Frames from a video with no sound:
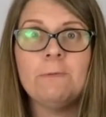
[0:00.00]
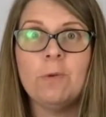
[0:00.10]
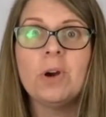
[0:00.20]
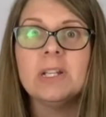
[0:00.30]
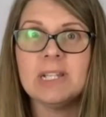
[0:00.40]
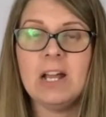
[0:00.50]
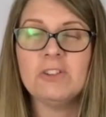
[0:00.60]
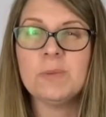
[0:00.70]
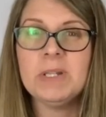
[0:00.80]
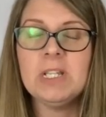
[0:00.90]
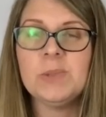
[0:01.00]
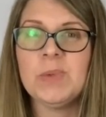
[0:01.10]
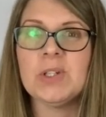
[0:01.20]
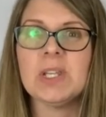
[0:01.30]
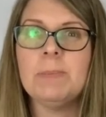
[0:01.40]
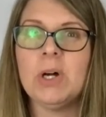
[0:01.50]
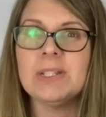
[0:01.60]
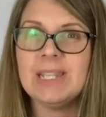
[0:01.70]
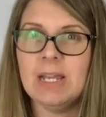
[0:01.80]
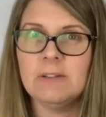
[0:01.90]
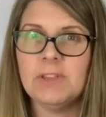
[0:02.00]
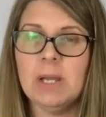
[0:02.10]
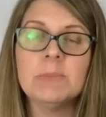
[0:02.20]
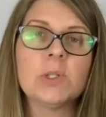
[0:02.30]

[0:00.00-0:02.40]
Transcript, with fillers: for a dollar a piece because I bought 10 of them.